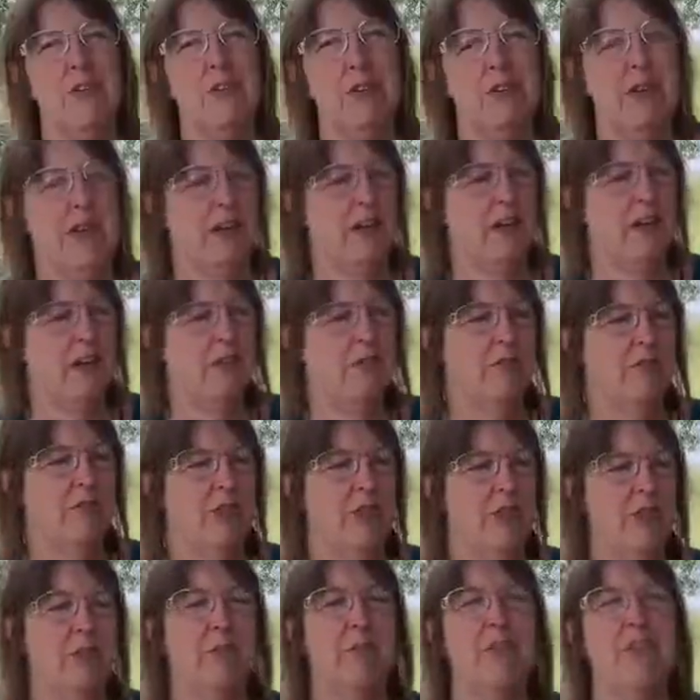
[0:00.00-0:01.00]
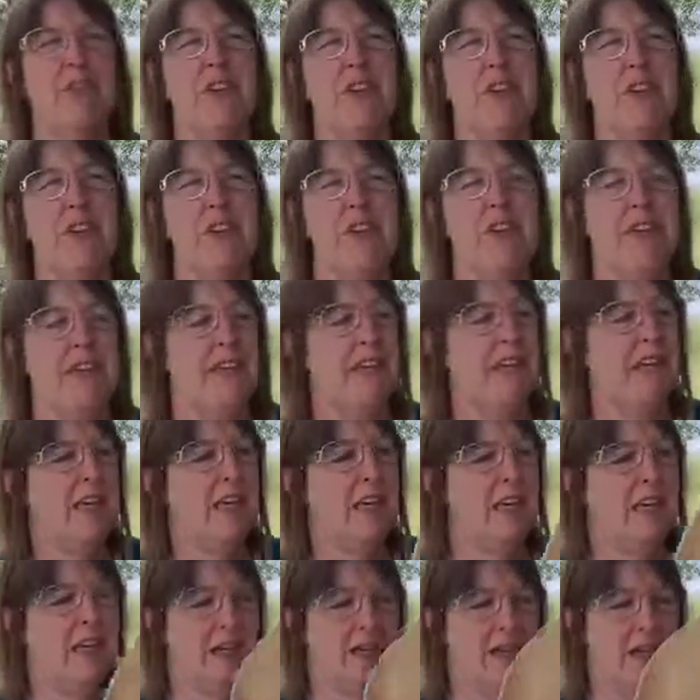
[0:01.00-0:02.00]
try to cover up and stand the
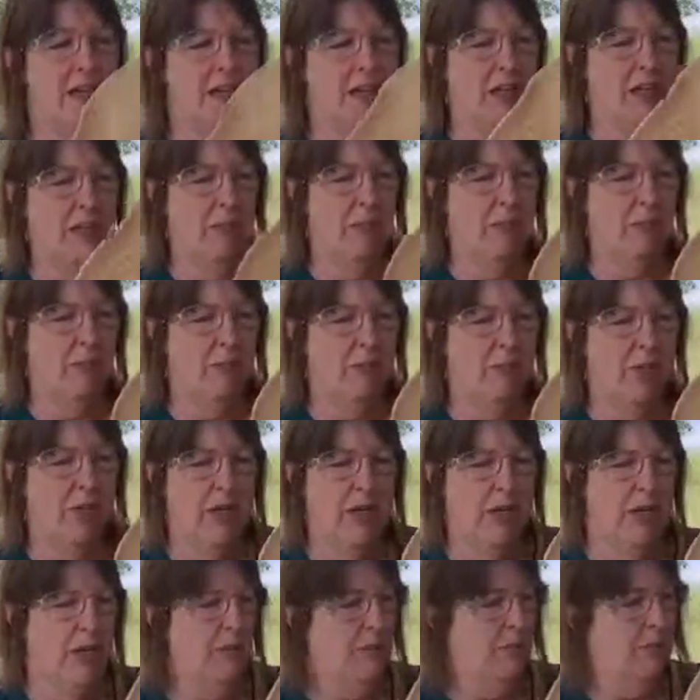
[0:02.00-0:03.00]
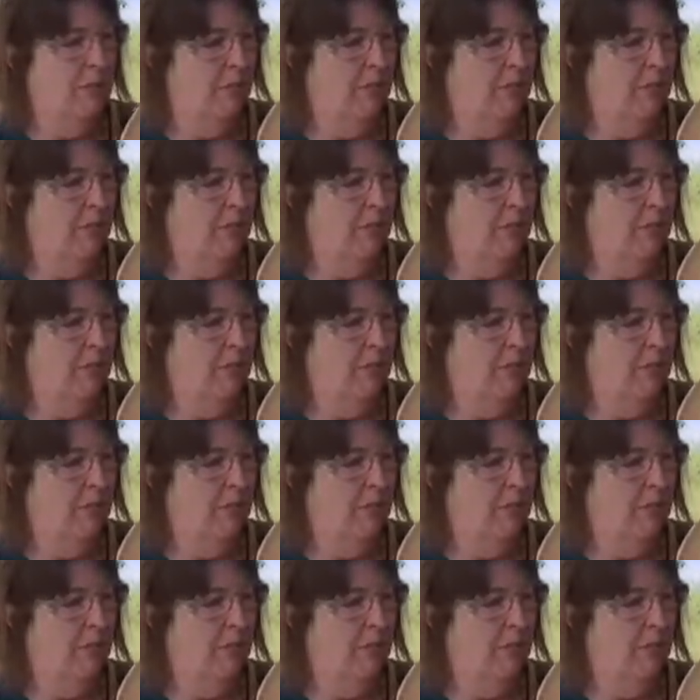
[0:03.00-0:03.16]
heat. But